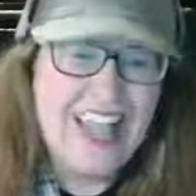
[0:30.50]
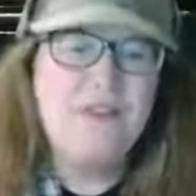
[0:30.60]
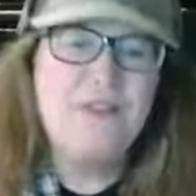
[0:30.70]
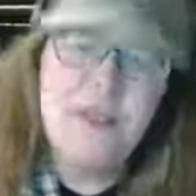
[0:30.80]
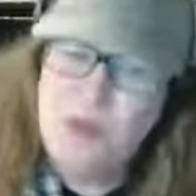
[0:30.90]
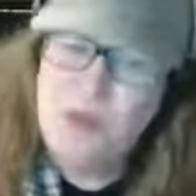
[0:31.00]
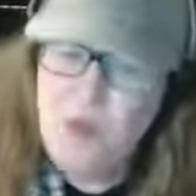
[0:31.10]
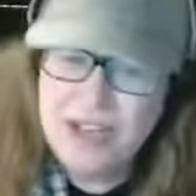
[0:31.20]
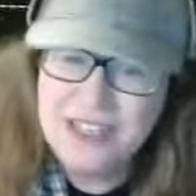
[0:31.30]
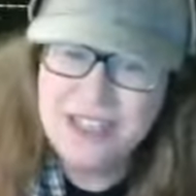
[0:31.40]
Have you ever
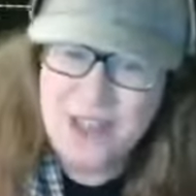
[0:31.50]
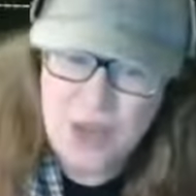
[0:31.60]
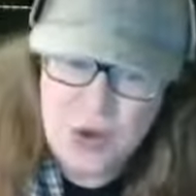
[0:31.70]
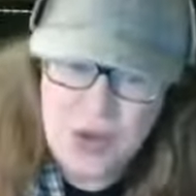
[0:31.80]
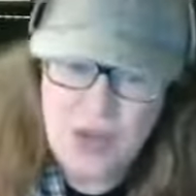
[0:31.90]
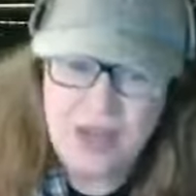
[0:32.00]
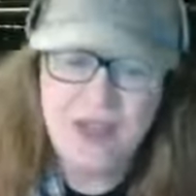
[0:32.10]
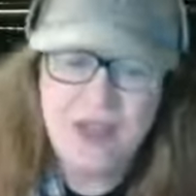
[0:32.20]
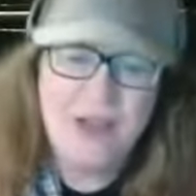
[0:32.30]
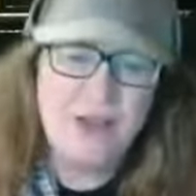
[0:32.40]
wanted to know
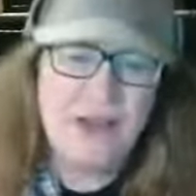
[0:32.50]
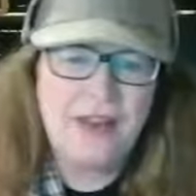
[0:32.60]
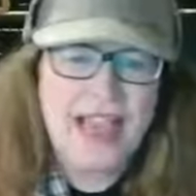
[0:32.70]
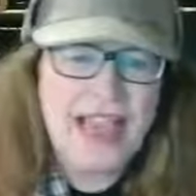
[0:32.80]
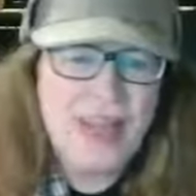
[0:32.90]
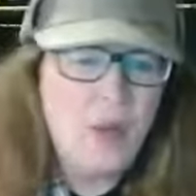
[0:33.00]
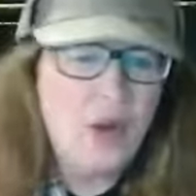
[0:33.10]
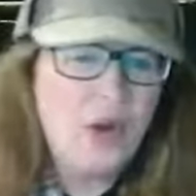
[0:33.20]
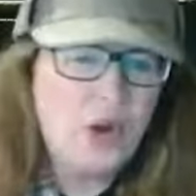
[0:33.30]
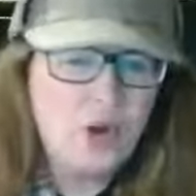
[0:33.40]
about how
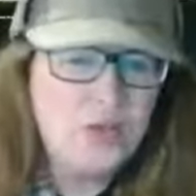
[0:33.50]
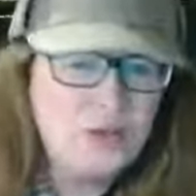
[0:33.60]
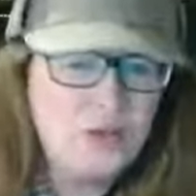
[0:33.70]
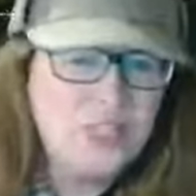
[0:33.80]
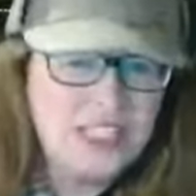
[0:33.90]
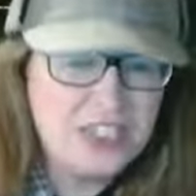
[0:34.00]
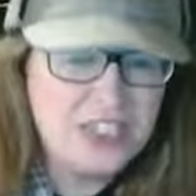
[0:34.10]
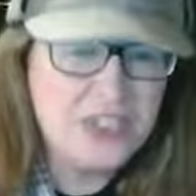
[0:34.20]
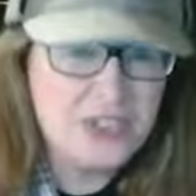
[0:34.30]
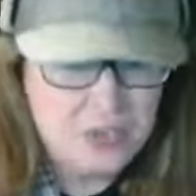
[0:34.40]
on earth to
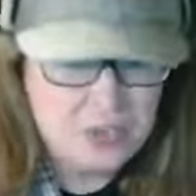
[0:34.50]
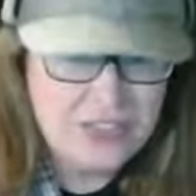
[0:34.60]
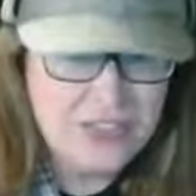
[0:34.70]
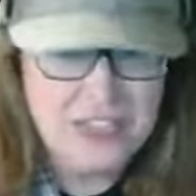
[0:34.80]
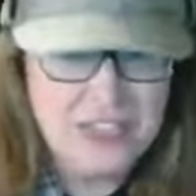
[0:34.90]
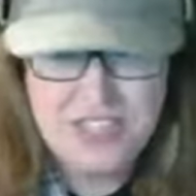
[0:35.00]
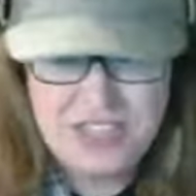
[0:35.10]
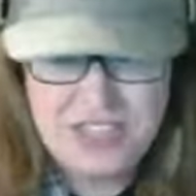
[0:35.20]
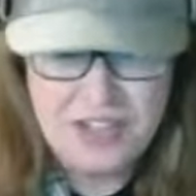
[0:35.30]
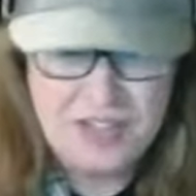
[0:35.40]
teach children the
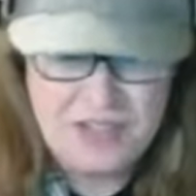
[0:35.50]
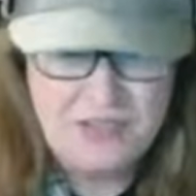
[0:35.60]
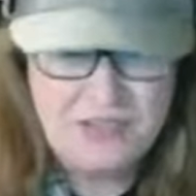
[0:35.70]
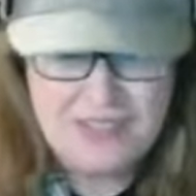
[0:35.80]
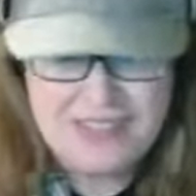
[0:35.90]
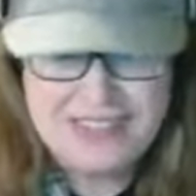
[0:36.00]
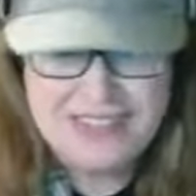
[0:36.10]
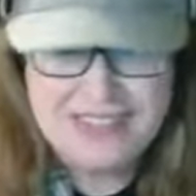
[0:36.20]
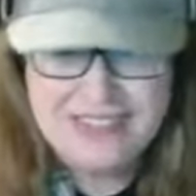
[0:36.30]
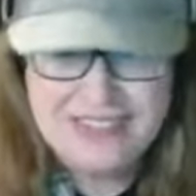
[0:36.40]
genealogy of
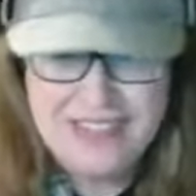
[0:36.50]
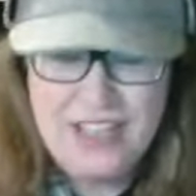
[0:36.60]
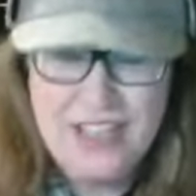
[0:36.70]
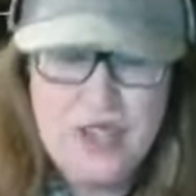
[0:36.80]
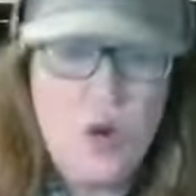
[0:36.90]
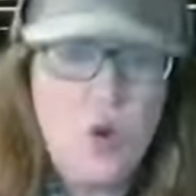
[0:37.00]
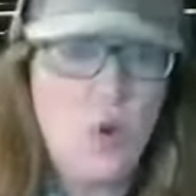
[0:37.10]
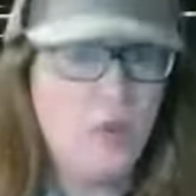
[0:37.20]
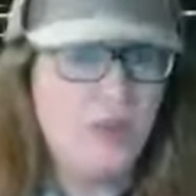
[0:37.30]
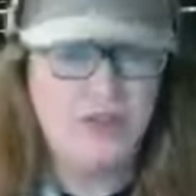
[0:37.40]
Jesus?
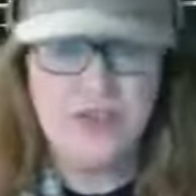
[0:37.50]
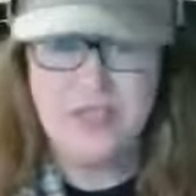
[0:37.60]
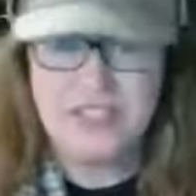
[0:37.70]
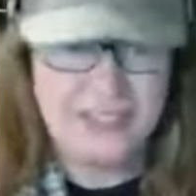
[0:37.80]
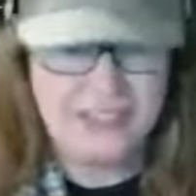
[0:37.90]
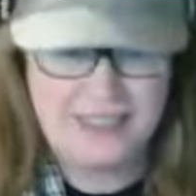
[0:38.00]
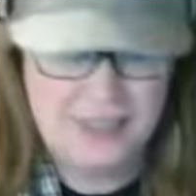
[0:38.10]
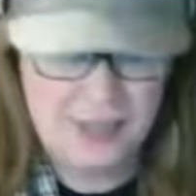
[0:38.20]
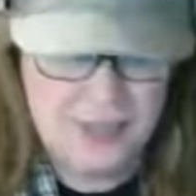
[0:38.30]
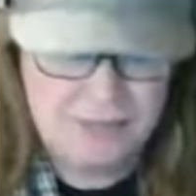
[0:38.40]
Or even if it's
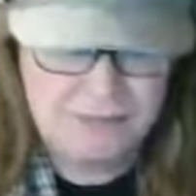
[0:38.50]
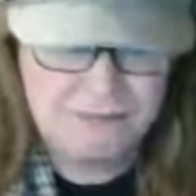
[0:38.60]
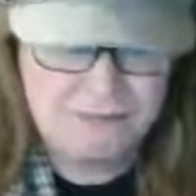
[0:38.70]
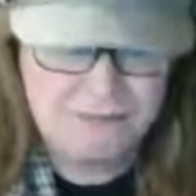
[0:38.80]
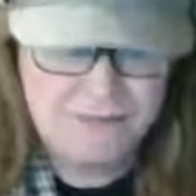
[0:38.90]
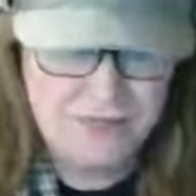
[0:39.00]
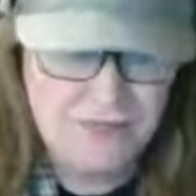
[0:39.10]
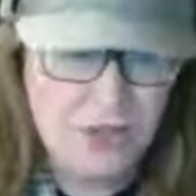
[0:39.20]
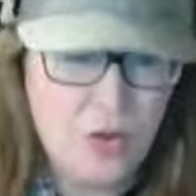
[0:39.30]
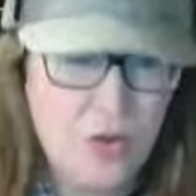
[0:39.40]
necessary?
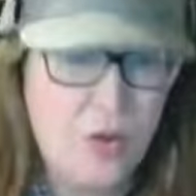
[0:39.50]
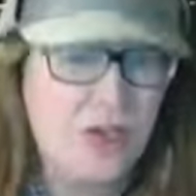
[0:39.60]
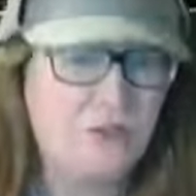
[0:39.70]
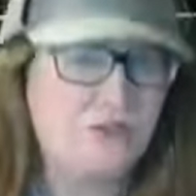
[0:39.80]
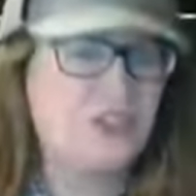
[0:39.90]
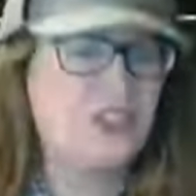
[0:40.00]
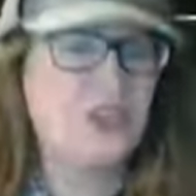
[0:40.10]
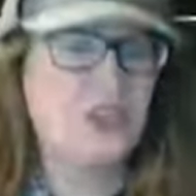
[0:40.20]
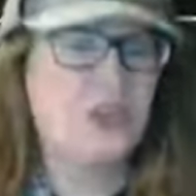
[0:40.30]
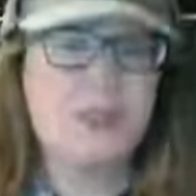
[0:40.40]
Or if they
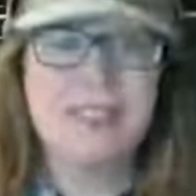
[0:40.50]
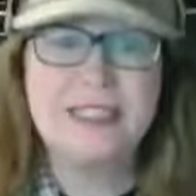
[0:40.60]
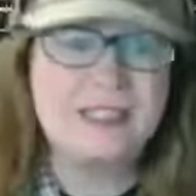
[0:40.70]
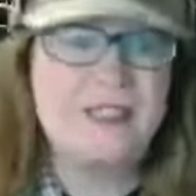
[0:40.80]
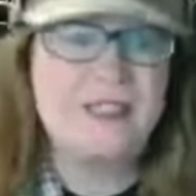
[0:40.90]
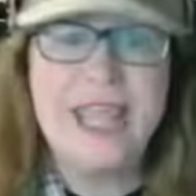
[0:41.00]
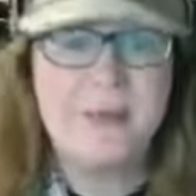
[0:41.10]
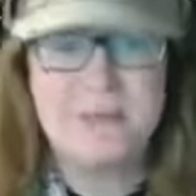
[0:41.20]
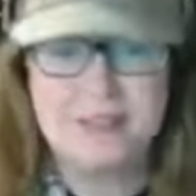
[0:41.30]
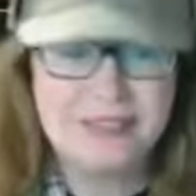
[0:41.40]
should learn a list of
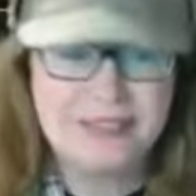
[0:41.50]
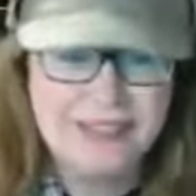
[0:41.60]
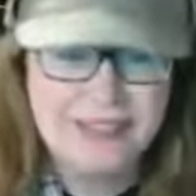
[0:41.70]
names?